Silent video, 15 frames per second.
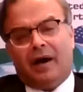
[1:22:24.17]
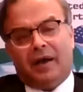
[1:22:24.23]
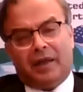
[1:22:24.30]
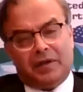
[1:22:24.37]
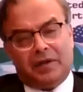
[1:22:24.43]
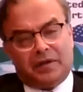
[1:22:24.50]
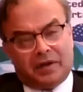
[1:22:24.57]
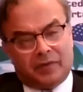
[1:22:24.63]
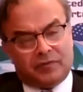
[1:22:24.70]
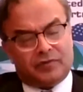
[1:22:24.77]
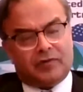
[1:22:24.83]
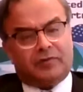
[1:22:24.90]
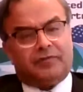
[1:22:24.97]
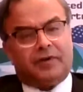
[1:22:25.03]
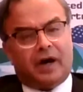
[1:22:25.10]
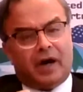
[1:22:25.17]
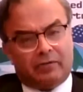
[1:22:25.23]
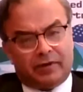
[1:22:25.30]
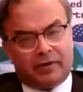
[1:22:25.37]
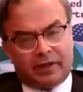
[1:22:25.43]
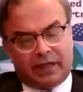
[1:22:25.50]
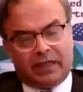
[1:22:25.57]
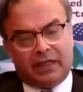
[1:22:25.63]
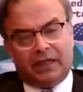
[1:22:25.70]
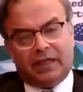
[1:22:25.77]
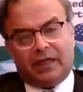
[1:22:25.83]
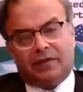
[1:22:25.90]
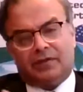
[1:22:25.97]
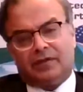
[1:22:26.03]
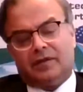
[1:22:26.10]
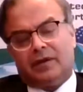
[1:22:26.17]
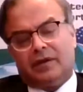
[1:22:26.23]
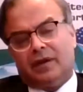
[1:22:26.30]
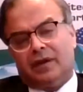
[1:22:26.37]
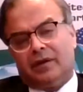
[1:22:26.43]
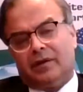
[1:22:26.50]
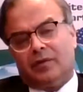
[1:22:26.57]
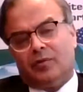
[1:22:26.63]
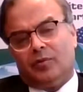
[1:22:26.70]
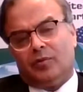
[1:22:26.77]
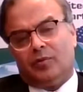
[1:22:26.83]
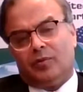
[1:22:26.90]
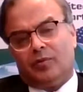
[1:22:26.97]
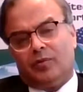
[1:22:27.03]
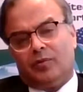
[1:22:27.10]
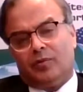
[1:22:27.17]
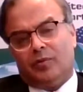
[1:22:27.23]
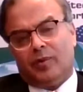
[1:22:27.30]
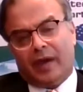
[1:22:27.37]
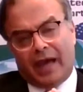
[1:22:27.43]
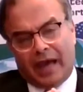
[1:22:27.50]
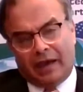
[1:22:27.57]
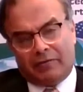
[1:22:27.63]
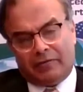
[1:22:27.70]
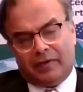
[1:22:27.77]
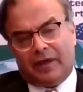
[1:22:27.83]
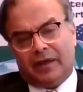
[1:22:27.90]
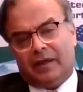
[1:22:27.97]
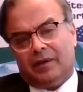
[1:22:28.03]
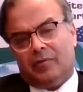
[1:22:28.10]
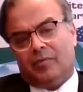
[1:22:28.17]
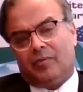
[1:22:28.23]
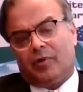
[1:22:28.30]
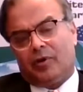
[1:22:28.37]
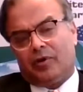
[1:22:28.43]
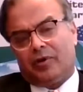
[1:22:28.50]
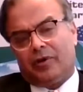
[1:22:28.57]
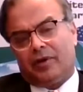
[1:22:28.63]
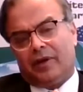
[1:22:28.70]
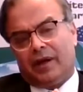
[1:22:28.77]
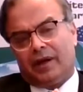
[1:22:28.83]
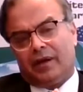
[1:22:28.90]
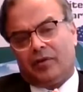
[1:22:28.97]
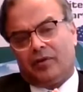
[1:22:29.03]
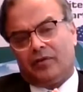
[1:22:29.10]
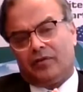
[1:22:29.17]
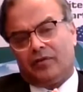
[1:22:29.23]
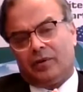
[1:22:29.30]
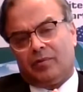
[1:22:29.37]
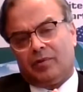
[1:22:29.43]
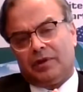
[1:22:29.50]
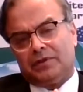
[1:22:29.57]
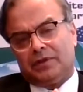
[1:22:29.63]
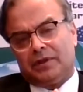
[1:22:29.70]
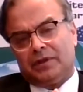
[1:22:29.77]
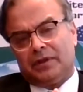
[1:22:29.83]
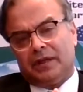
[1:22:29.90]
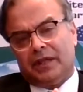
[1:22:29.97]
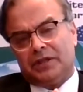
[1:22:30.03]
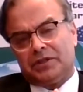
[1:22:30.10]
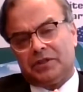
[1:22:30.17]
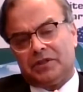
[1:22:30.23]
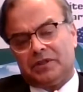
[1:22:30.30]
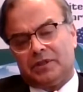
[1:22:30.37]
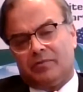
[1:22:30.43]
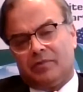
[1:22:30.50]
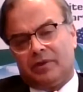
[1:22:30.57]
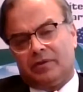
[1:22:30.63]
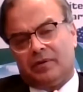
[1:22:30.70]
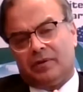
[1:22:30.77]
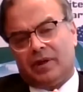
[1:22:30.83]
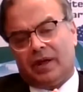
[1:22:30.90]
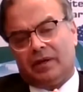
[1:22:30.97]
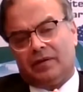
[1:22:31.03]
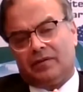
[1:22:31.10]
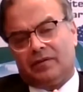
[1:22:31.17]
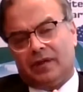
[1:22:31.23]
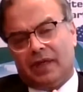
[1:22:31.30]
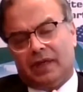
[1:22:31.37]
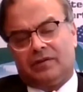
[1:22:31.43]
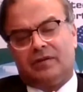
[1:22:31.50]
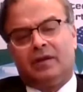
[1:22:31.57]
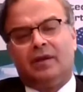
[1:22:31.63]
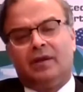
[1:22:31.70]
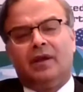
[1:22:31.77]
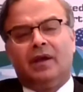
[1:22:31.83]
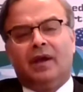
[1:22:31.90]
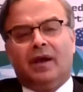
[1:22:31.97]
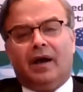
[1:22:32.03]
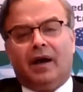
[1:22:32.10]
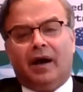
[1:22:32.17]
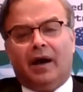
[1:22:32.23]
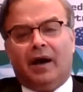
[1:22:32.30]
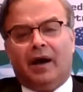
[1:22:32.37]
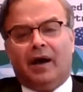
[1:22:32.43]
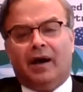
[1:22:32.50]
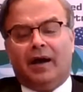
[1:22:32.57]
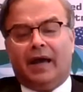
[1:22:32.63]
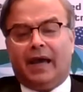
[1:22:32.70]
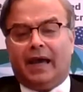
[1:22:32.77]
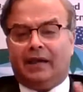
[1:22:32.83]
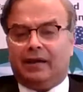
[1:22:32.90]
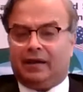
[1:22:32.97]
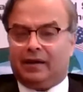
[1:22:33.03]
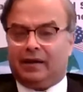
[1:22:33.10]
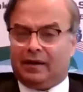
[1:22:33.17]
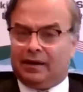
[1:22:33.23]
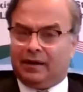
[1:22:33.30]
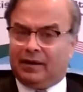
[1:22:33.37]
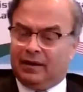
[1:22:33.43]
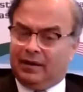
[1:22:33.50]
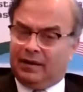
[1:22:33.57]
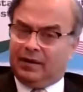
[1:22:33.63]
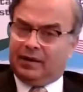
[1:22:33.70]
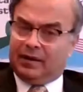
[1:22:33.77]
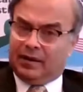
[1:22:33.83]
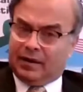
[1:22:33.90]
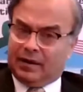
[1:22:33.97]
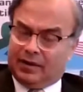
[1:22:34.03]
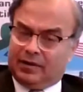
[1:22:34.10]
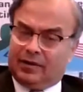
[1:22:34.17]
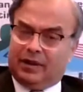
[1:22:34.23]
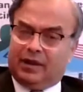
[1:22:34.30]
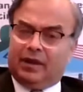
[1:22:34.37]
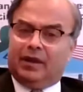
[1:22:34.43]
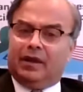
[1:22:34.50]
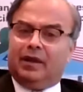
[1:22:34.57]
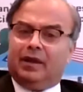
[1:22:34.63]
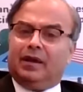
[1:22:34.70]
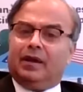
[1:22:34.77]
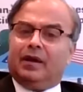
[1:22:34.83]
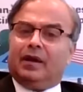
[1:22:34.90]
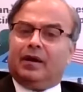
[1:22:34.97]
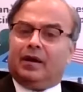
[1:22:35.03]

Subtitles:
in terms of our keenness to have an important and consequential relationship with the United States. And the